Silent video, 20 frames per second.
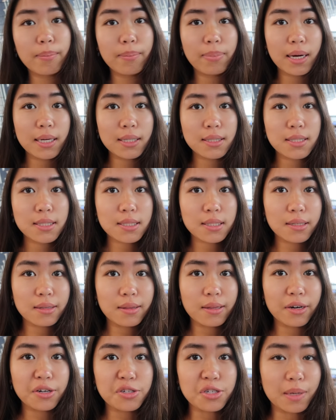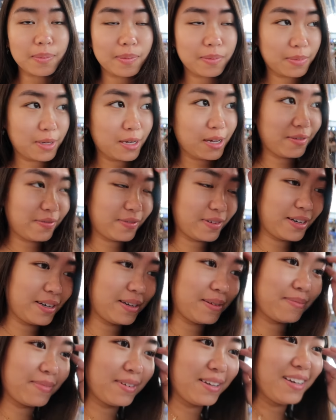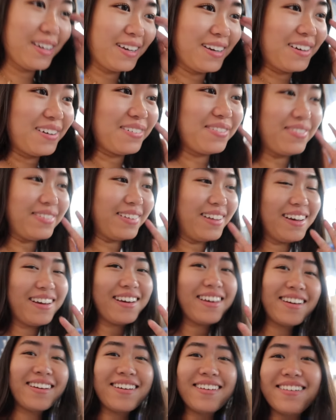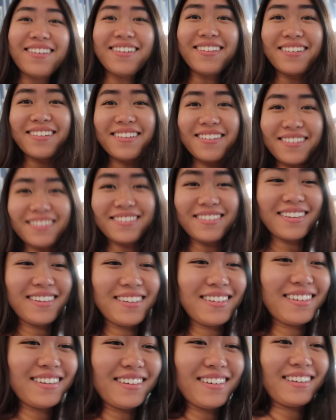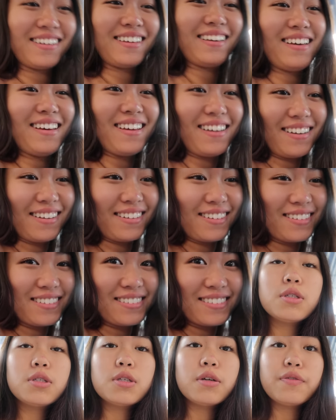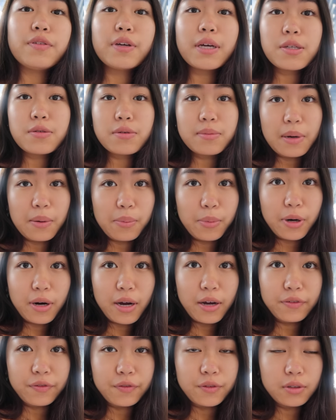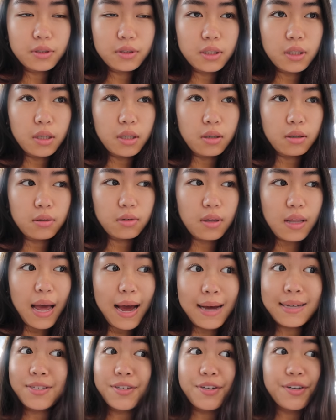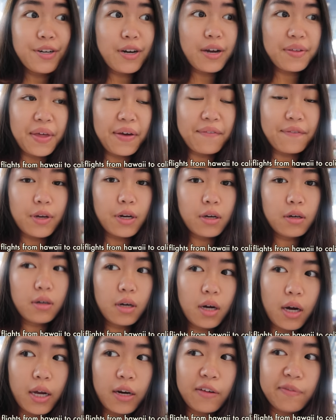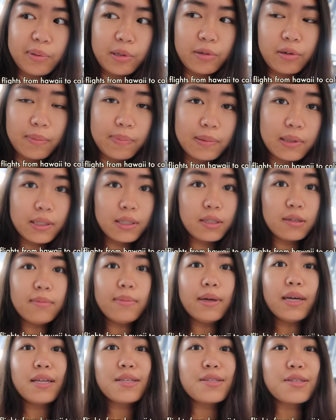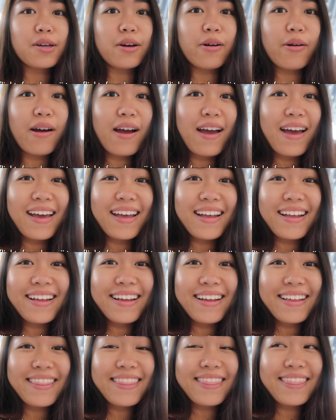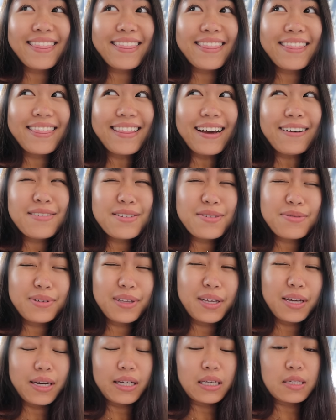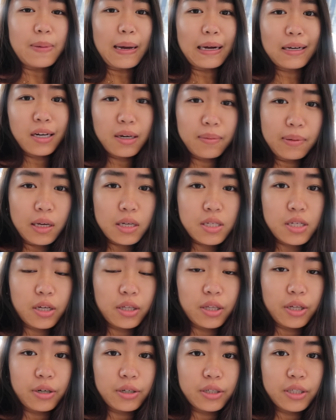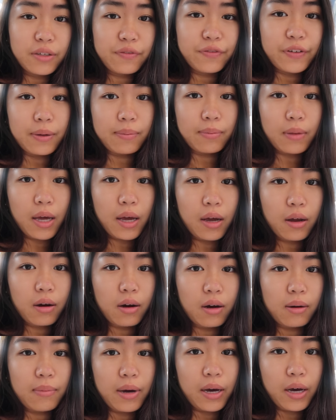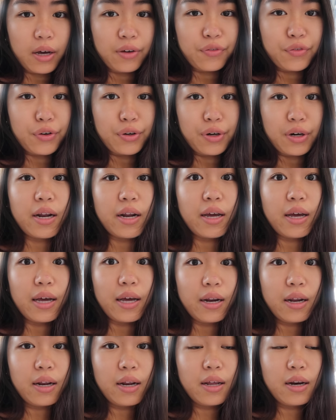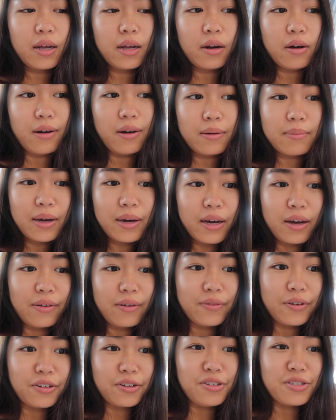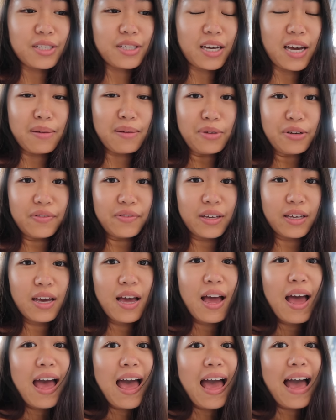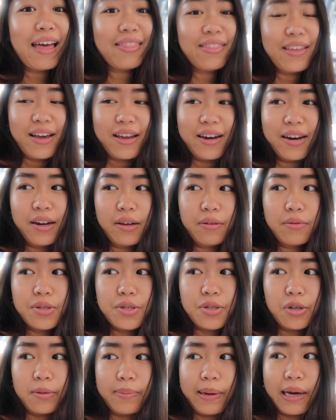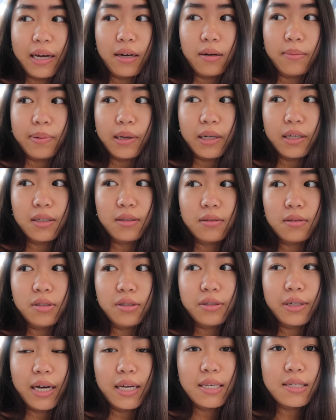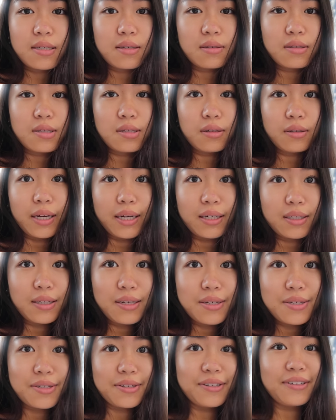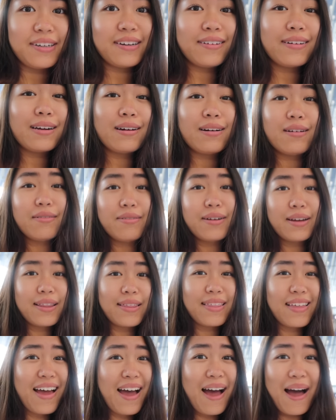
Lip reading: but they're dropping me off and I'm flying alone again. So if you guys remember, I flew alone last year and that video kind of blew up a little bit, so that was really unexpected because I literally filmed that on my iPhone and I edited it on my iPhone using iMovie and the editing was so bad, but you guys still liked it. So here we are with